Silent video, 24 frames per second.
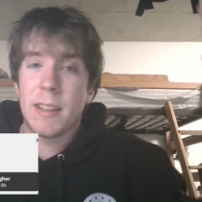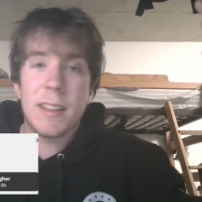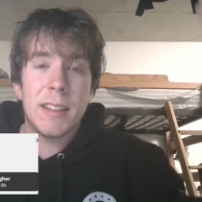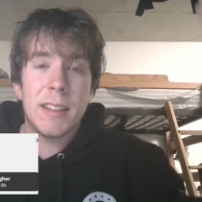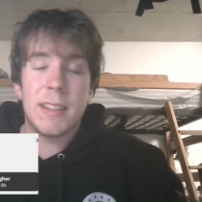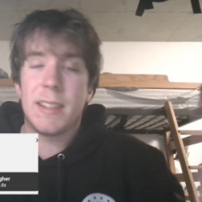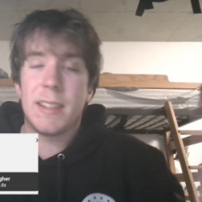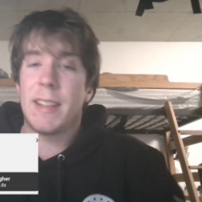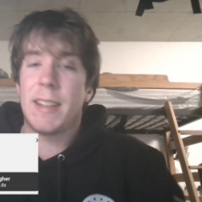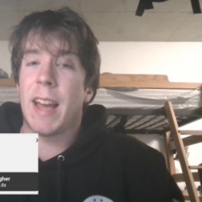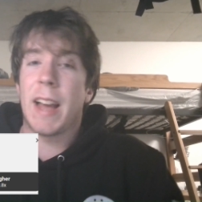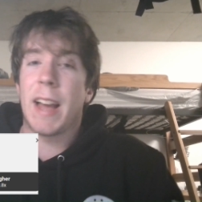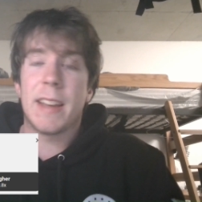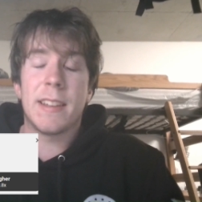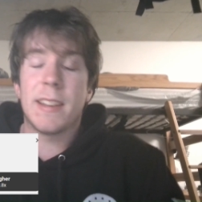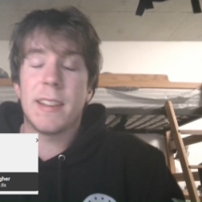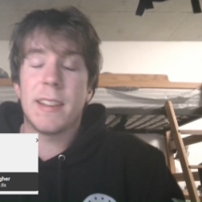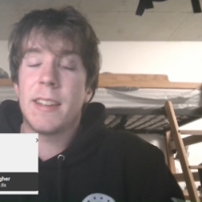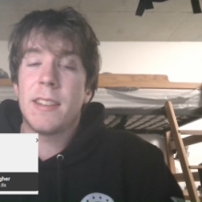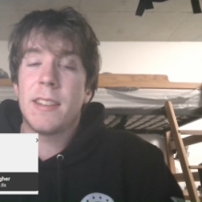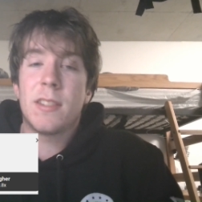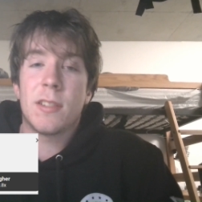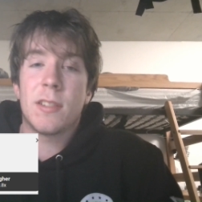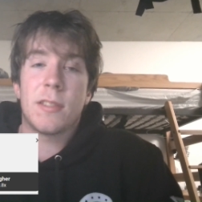Yeah,
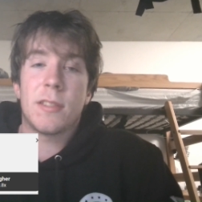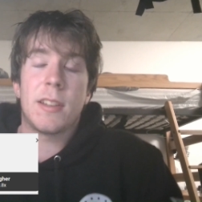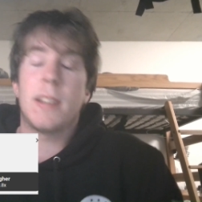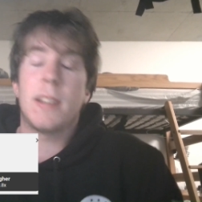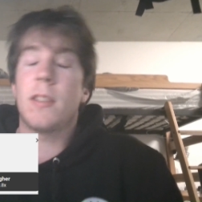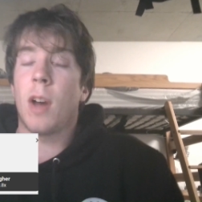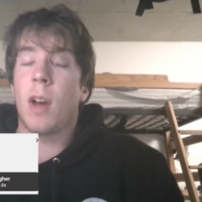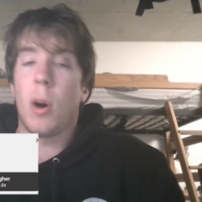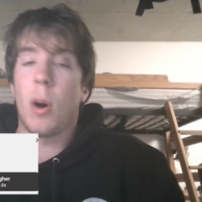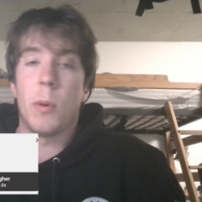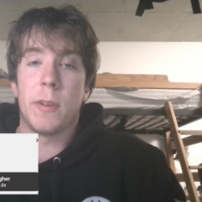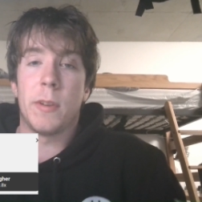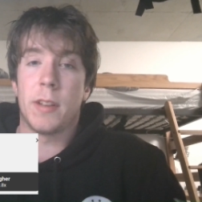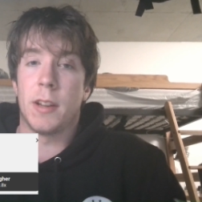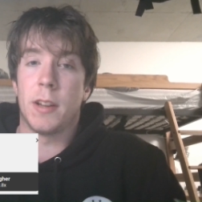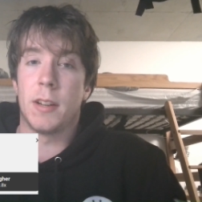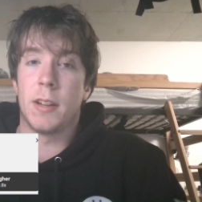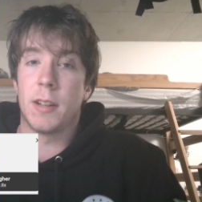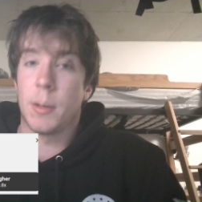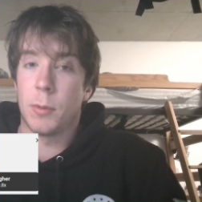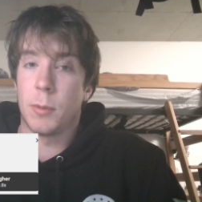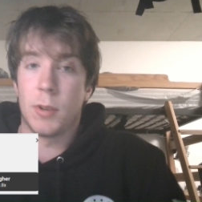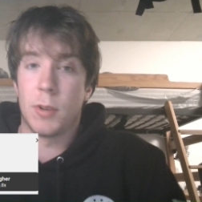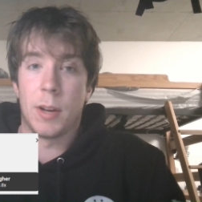he's just he's always hitting
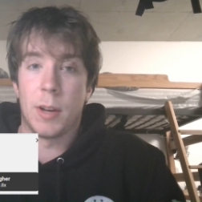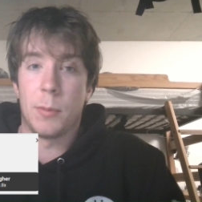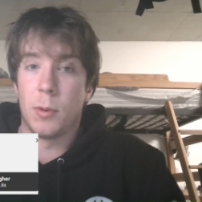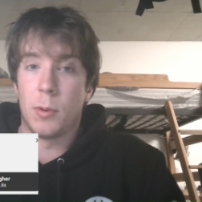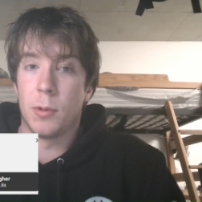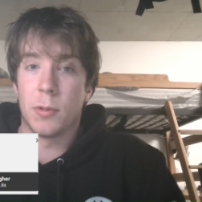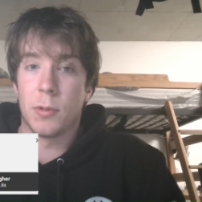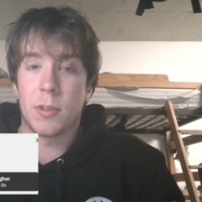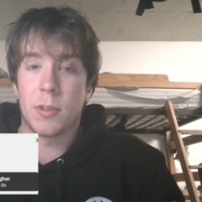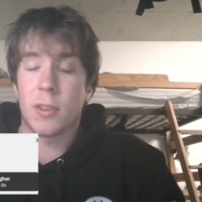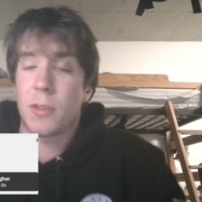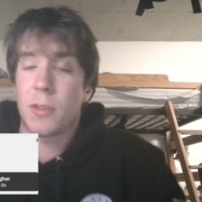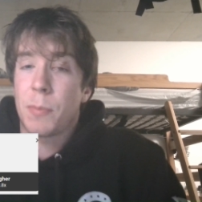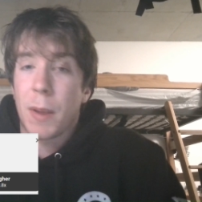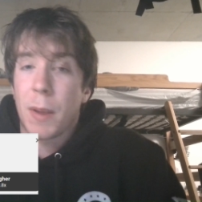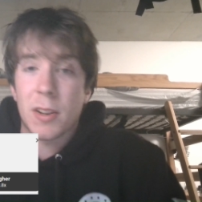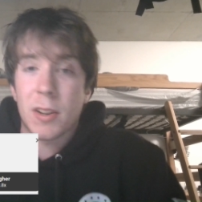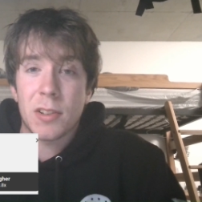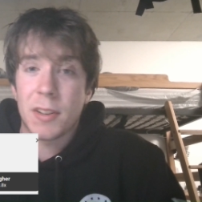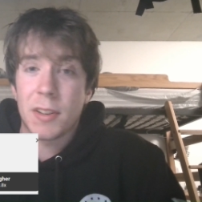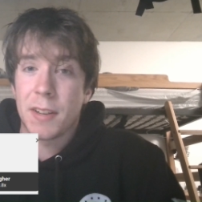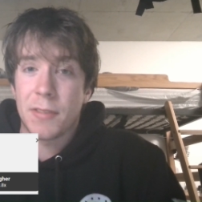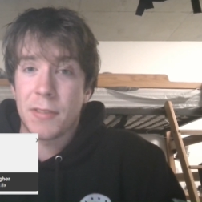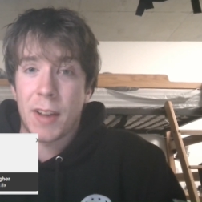double doubles,
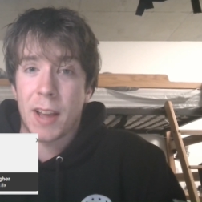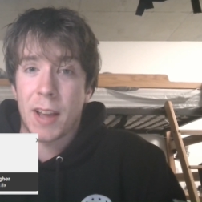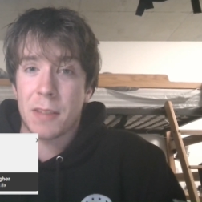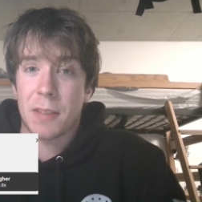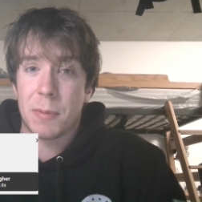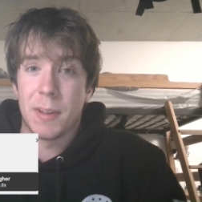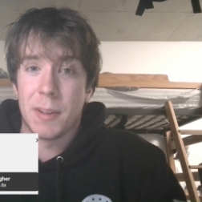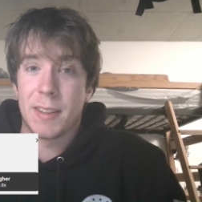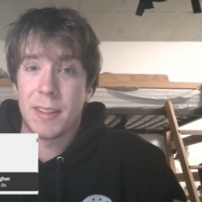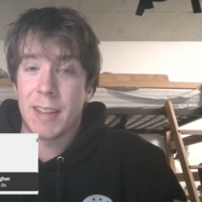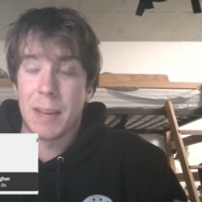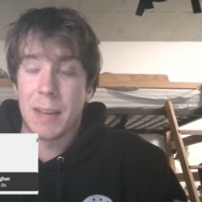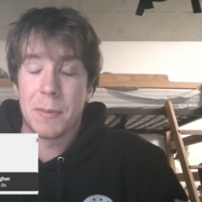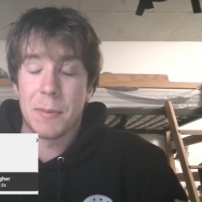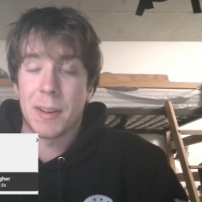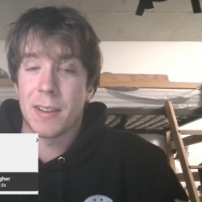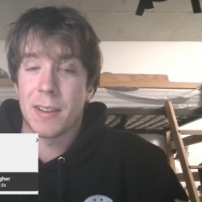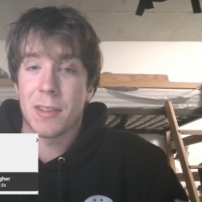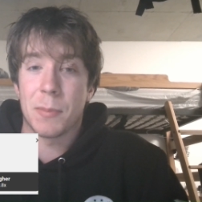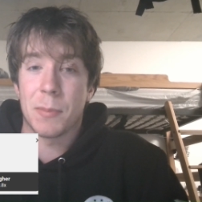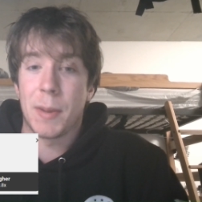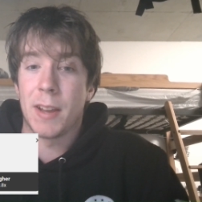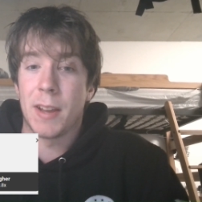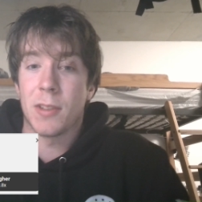especially in a fast paced game
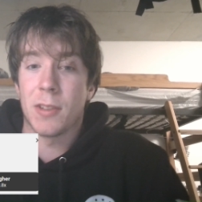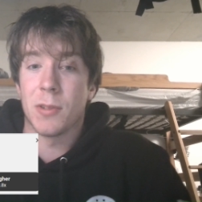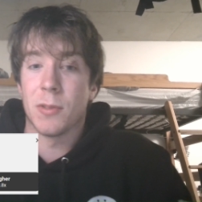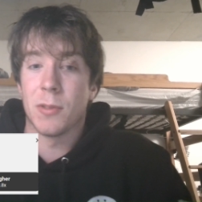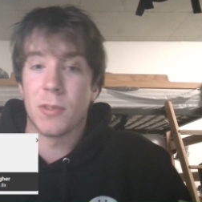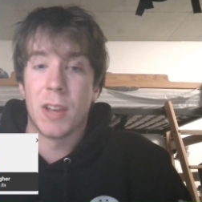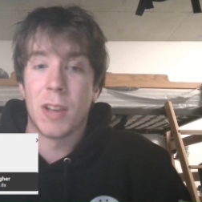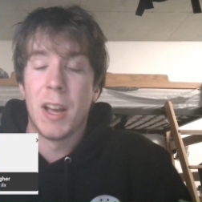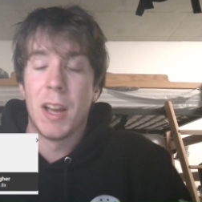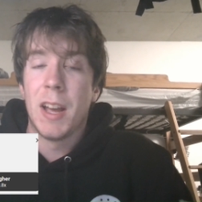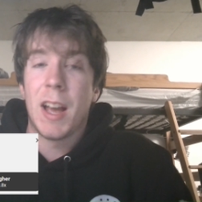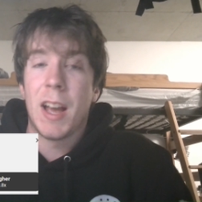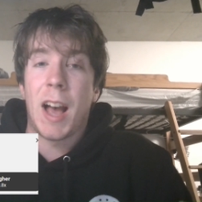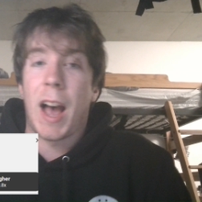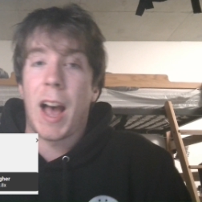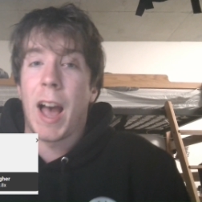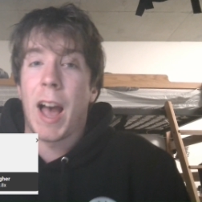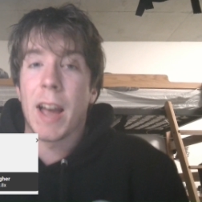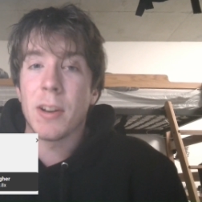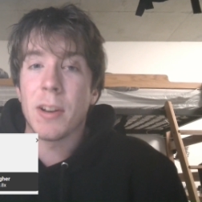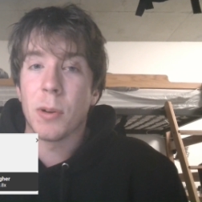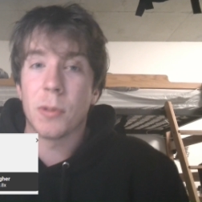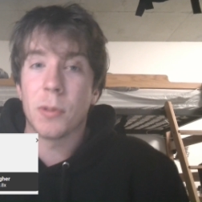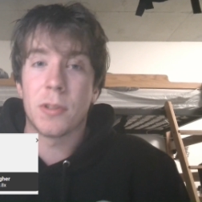against the Pacers.
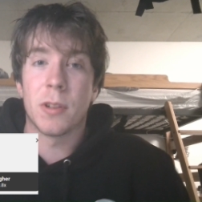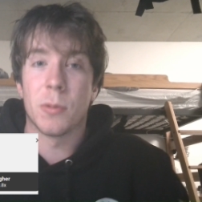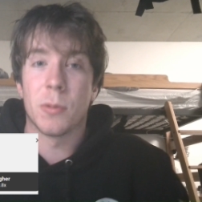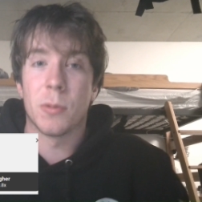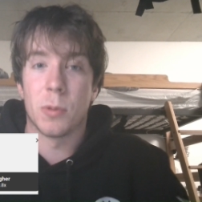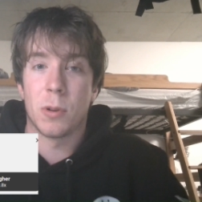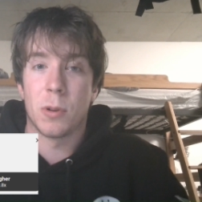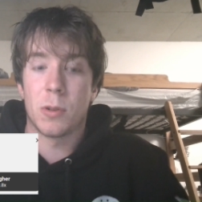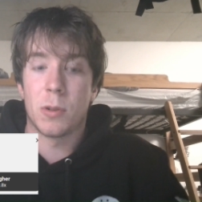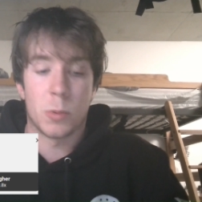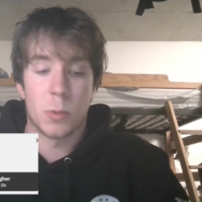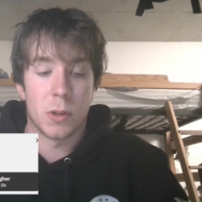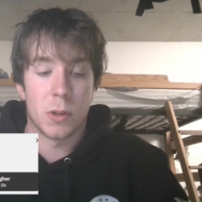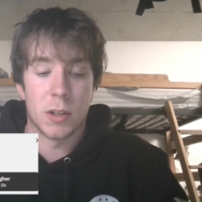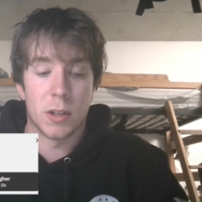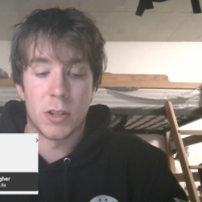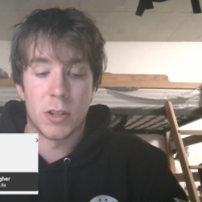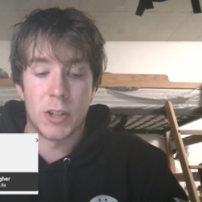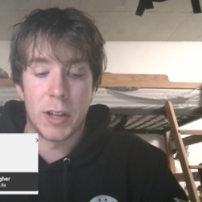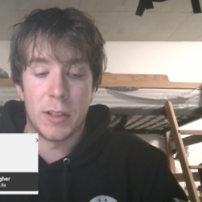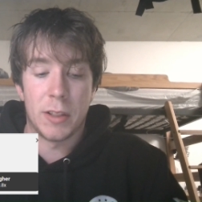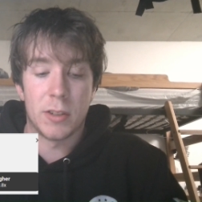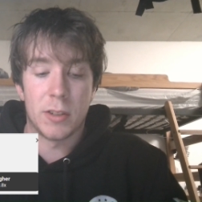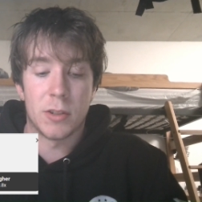I don't see a world where
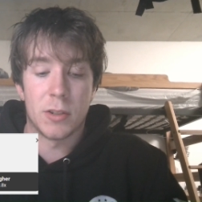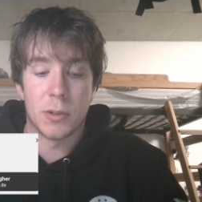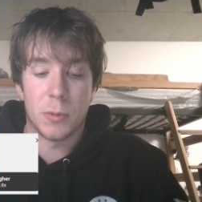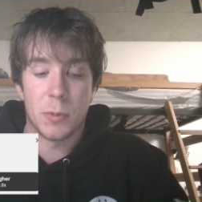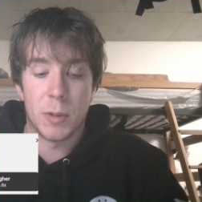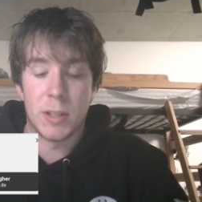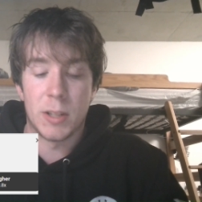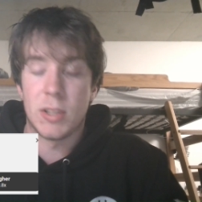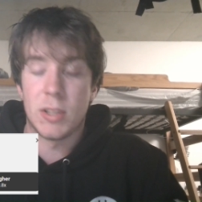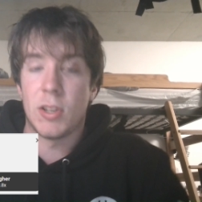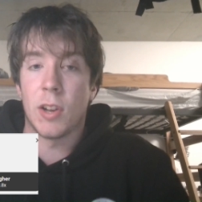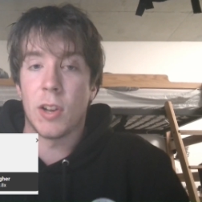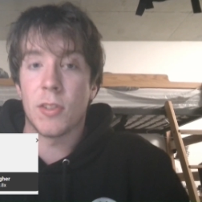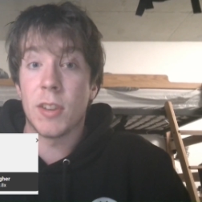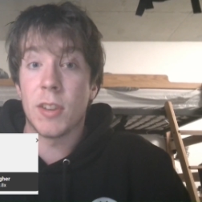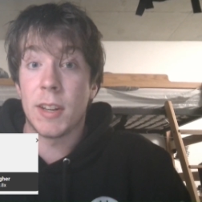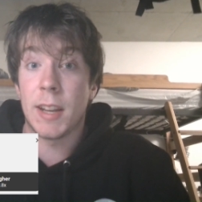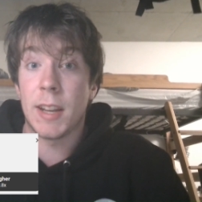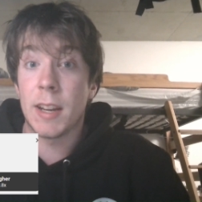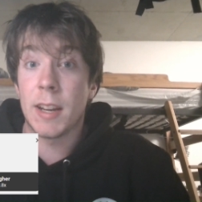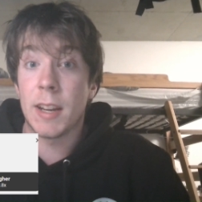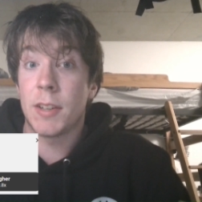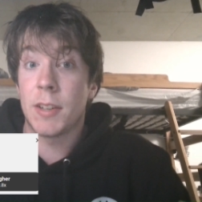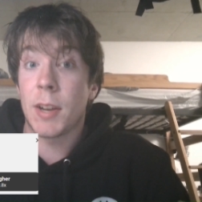Jalen Duren doesn't
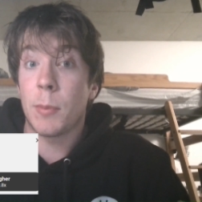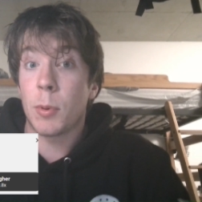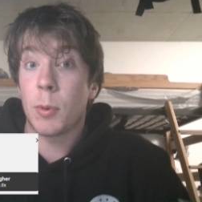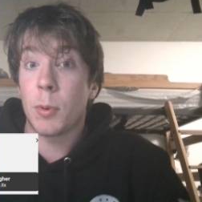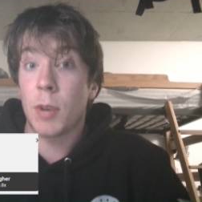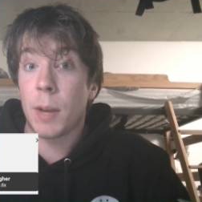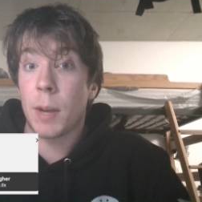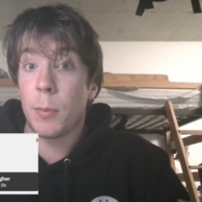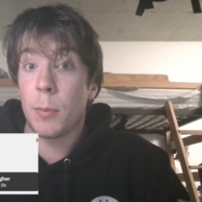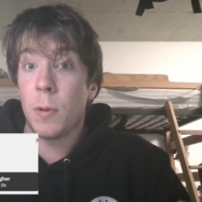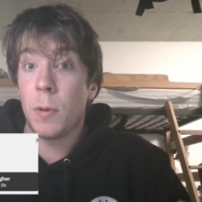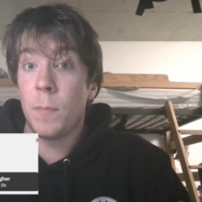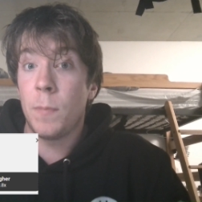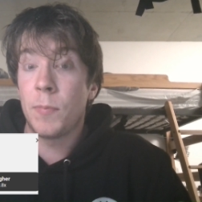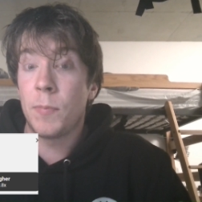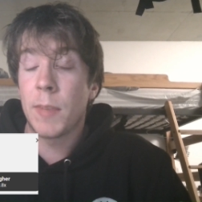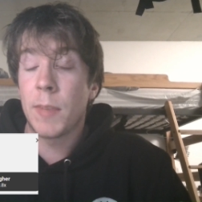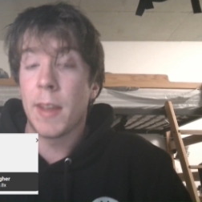hit double double.